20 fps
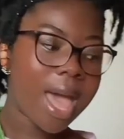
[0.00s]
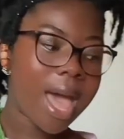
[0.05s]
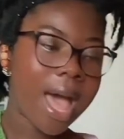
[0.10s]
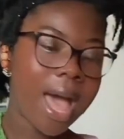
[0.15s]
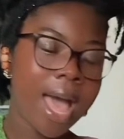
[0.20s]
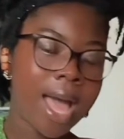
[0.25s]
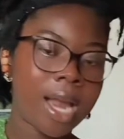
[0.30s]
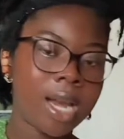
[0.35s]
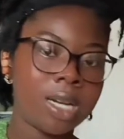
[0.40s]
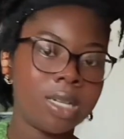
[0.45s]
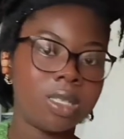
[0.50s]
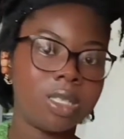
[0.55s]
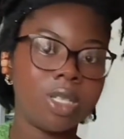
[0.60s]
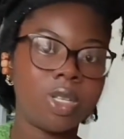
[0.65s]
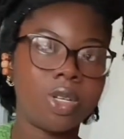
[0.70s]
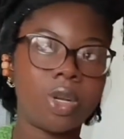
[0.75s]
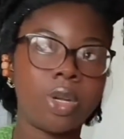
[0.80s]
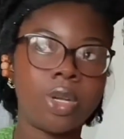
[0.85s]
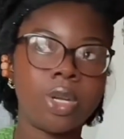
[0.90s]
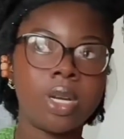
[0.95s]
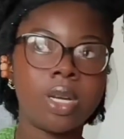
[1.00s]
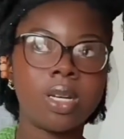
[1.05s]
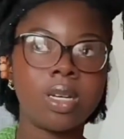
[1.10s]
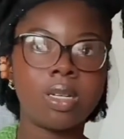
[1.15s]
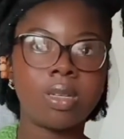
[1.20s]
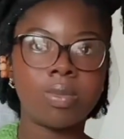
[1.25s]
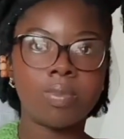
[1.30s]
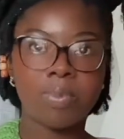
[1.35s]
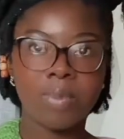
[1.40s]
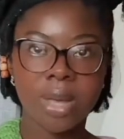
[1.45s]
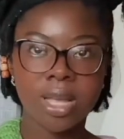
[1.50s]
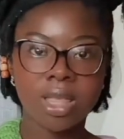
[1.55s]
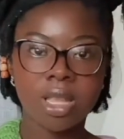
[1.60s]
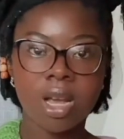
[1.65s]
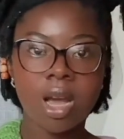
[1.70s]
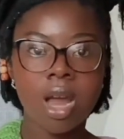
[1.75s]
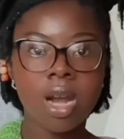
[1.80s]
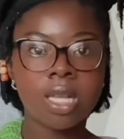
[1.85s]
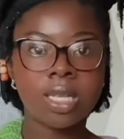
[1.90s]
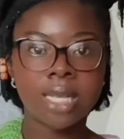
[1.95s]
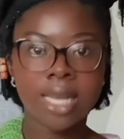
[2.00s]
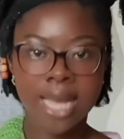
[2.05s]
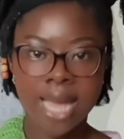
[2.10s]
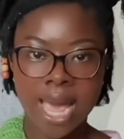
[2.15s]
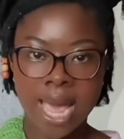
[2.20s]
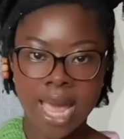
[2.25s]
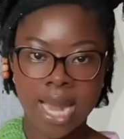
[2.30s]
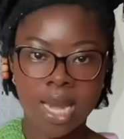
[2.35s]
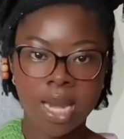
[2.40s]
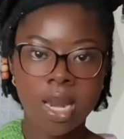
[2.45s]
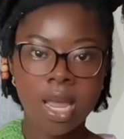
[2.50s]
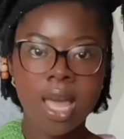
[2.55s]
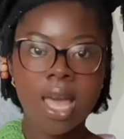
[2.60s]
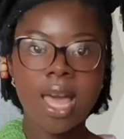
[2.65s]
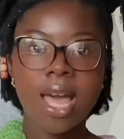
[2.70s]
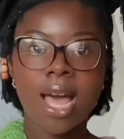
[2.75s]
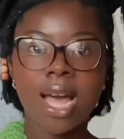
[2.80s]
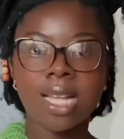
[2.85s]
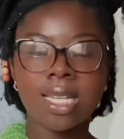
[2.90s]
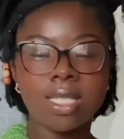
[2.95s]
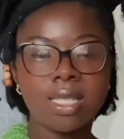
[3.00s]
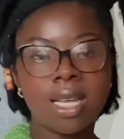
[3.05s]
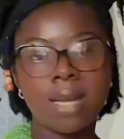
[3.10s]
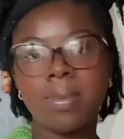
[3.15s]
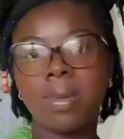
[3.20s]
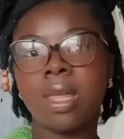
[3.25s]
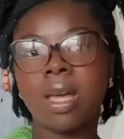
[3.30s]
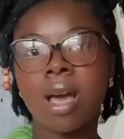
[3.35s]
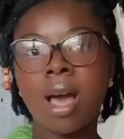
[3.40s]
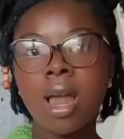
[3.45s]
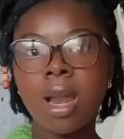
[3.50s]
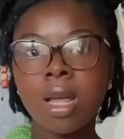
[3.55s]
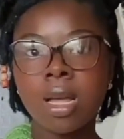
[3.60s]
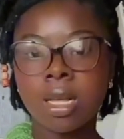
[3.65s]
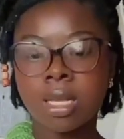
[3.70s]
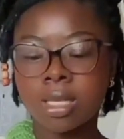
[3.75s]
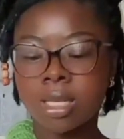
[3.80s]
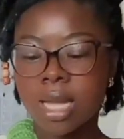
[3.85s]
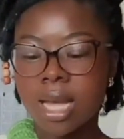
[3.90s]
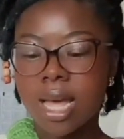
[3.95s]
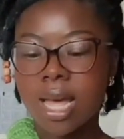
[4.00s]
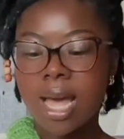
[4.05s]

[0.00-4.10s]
and you know, you can pick the colors again and send me the colors.